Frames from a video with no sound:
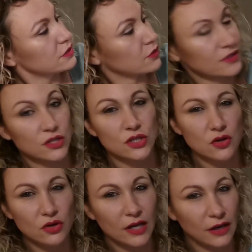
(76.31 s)
So it's a
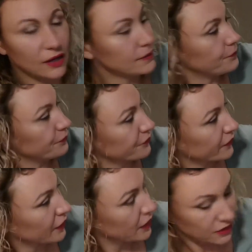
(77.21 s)
dark colour.
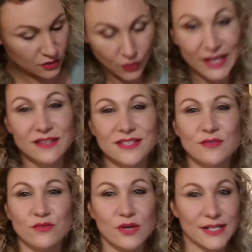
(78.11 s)
It's got hints
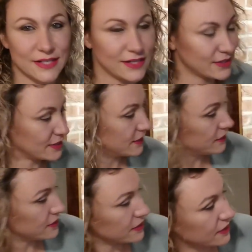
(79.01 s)
of red in it.
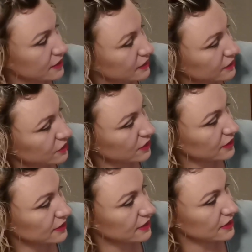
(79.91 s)
You
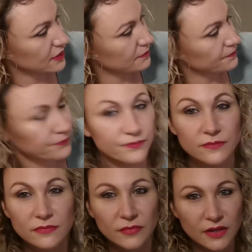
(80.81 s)
can see that.
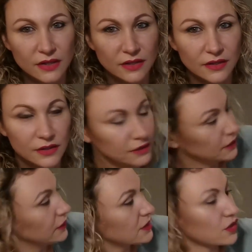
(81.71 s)

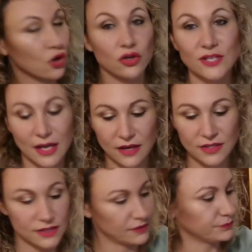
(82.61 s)
It's got a good head.